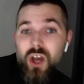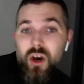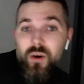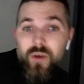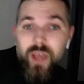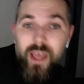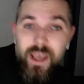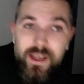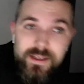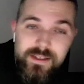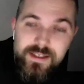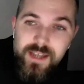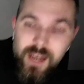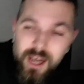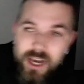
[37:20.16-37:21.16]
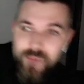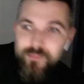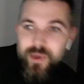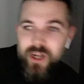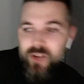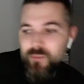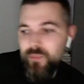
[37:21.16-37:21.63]

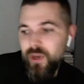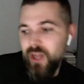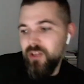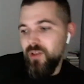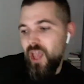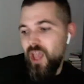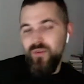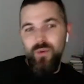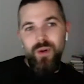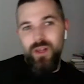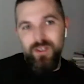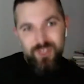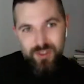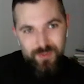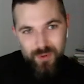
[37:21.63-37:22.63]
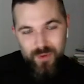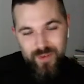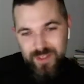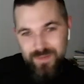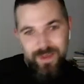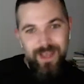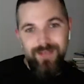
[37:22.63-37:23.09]
but everyone else in
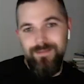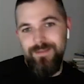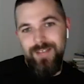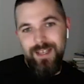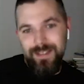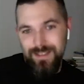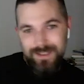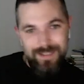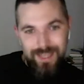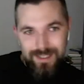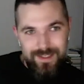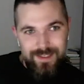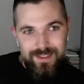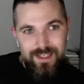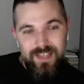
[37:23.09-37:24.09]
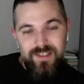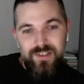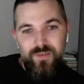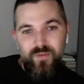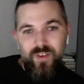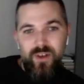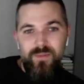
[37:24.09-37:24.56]
your movie's made
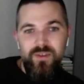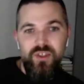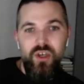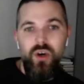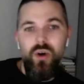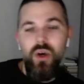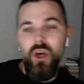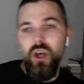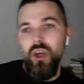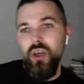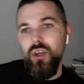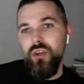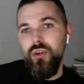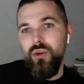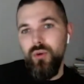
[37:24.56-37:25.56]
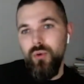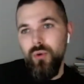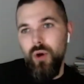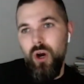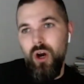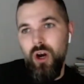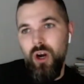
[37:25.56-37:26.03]
dozens of films. So
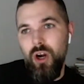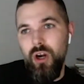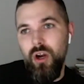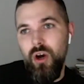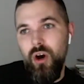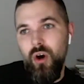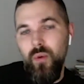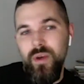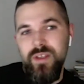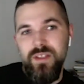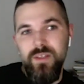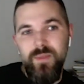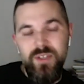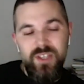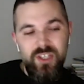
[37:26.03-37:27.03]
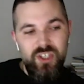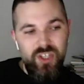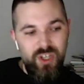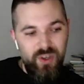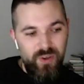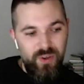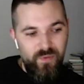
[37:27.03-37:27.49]
you are always in the
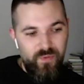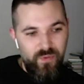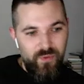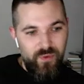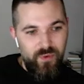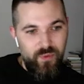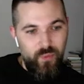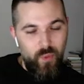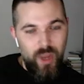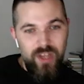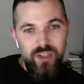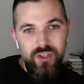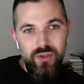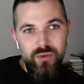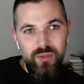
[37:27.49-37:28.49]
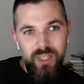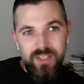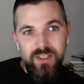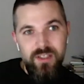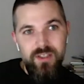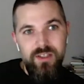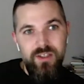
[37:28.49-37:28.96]
position of, when do you
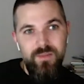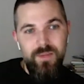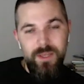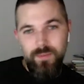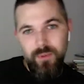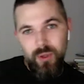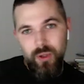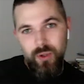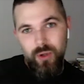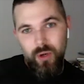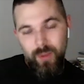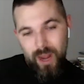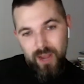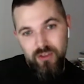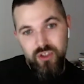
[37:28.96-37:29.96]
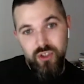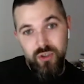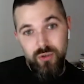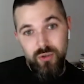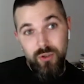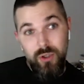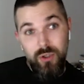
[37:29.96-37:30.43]
listen to people around
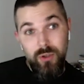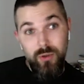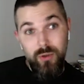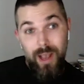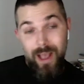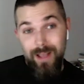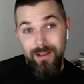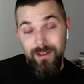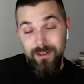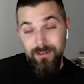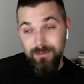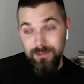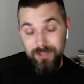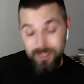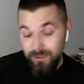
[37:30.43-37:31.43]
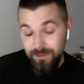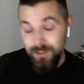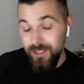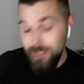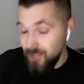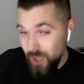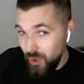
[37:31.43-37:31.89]
you who
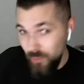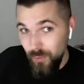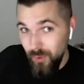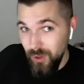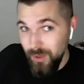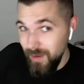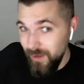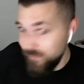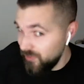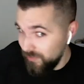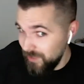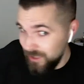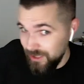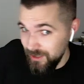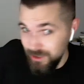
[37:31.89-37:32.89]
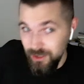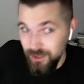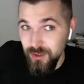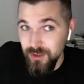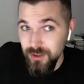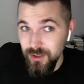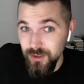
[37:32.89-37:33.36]
literally know more about filmmaking
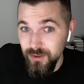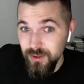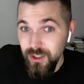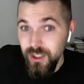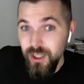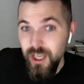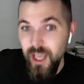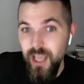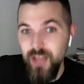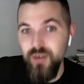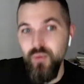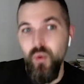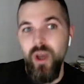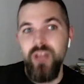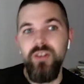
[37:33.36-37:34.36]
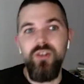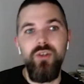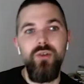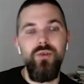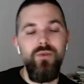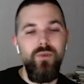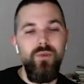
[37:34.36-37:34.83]
than you do, and when
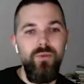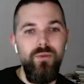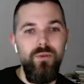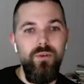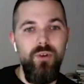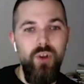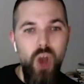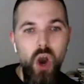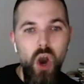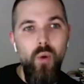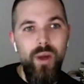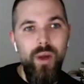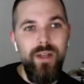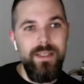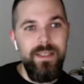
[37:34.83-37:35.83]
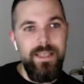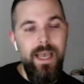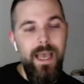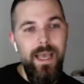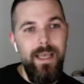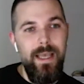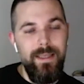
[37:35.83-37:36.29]
do you know when to
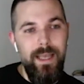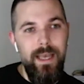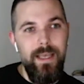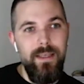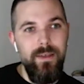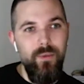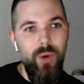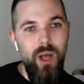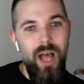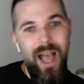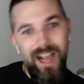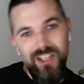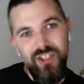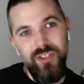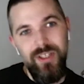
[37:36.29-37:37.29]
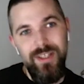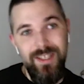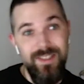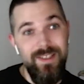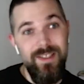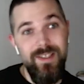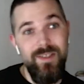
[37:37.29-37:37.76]
say, like, well,
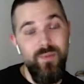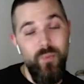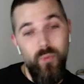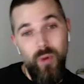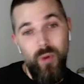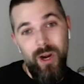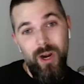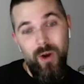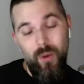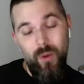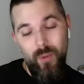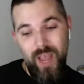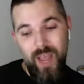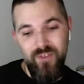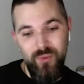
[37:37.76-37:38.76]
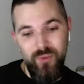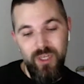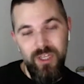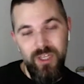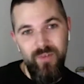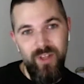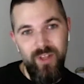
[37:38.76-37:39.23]
actually, this is where we have to
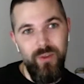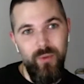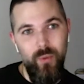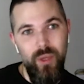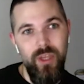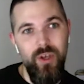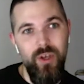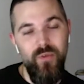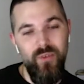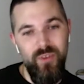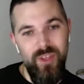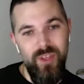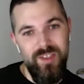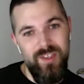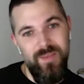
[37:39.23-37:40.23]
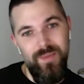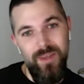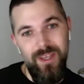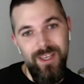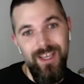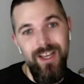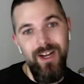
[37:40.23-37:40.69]
reinvent the wheel for this
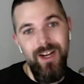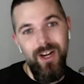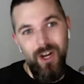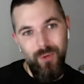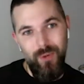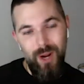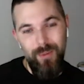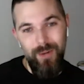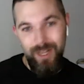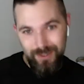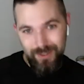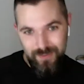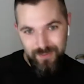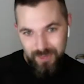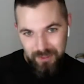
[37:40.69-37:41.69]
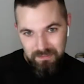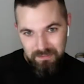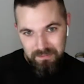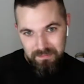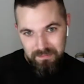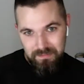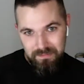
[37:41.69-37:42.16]
to be a Robert Eggers
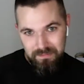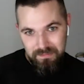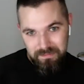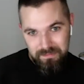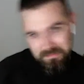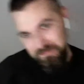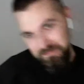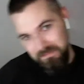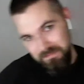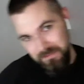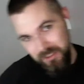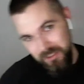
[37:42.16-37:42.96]
film,